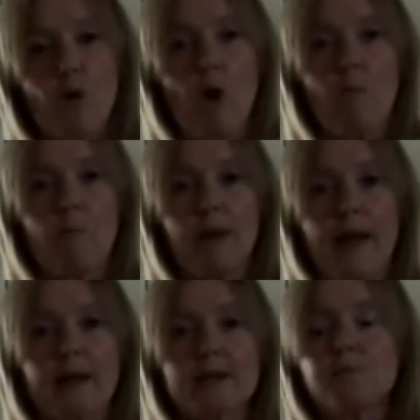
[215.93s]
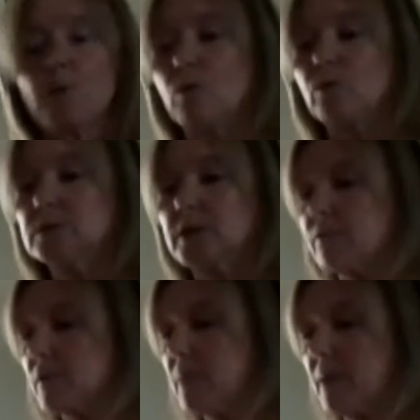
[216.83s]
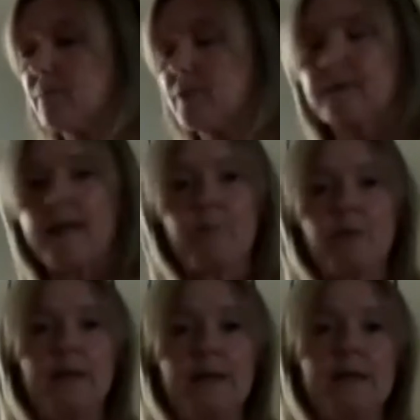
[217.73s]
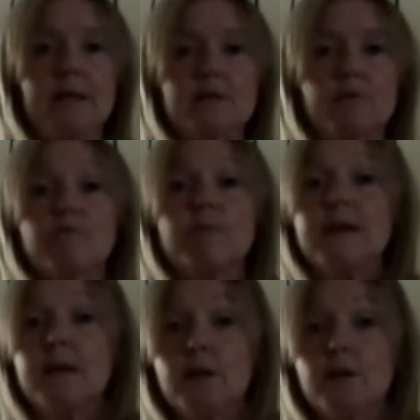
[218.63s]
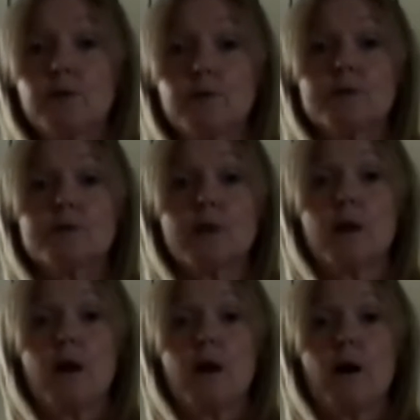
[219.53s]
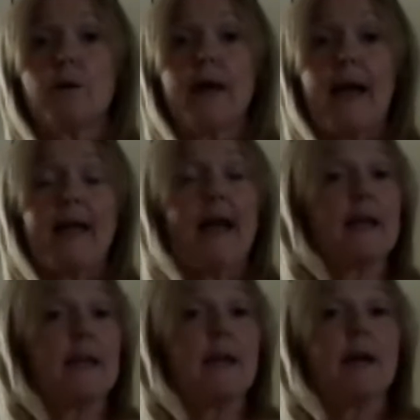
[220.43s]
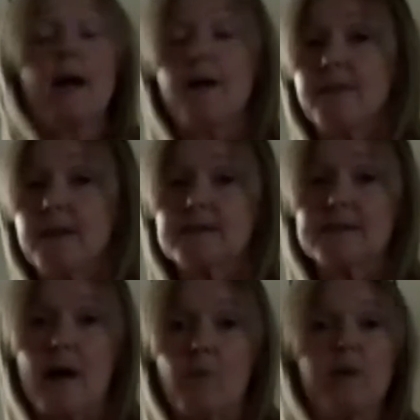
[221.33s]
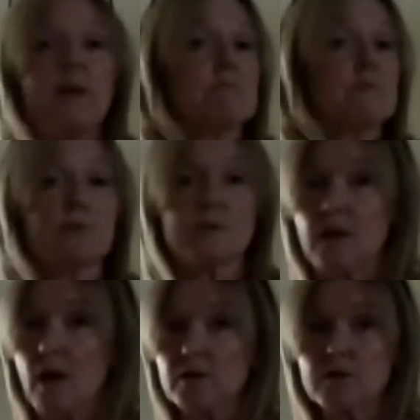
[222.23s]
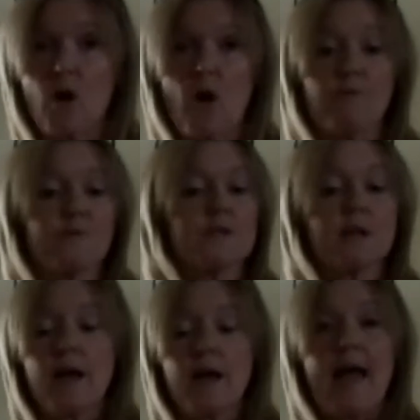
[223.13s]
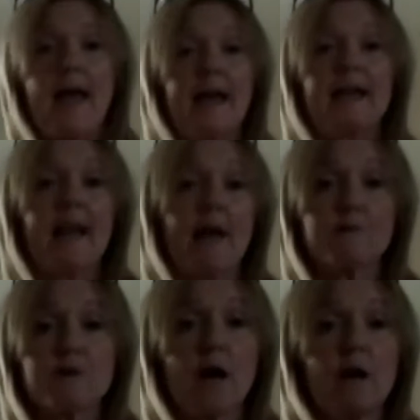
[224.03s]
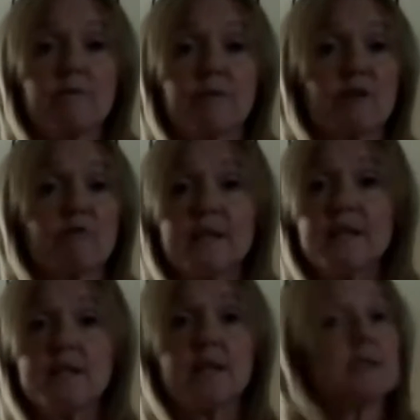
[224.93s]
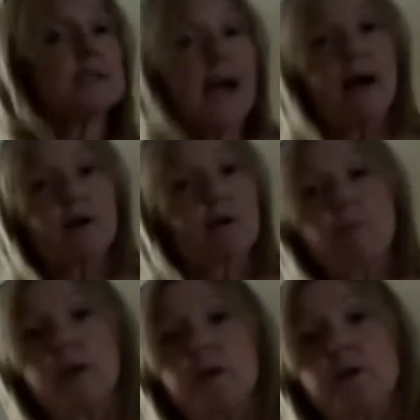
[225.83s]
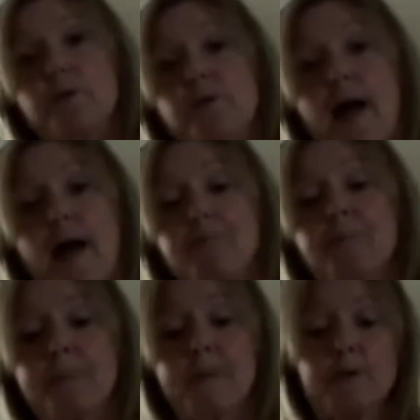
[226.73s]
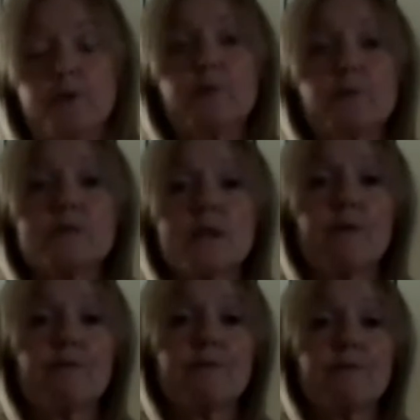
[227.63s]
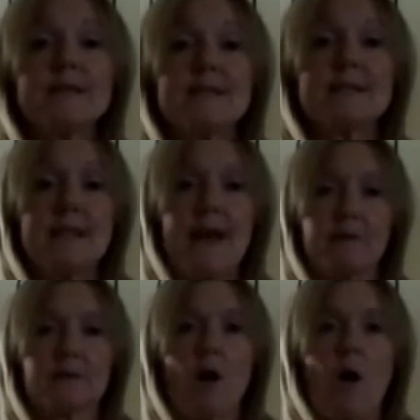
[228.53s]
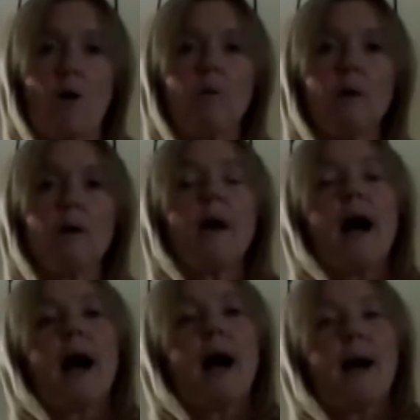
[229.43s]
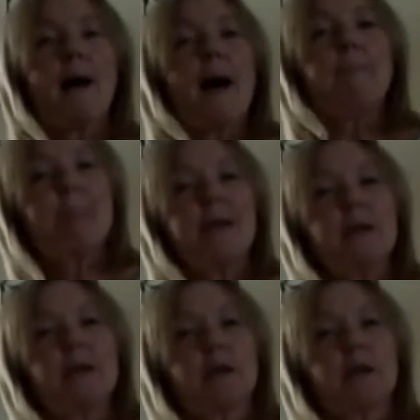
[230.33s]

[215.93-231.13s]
complex, but also remembering that we need to reuse, okay, any things that we do as cut-offs, any leftover ingredients, how can we use that? You can also freeze this down as a whole and make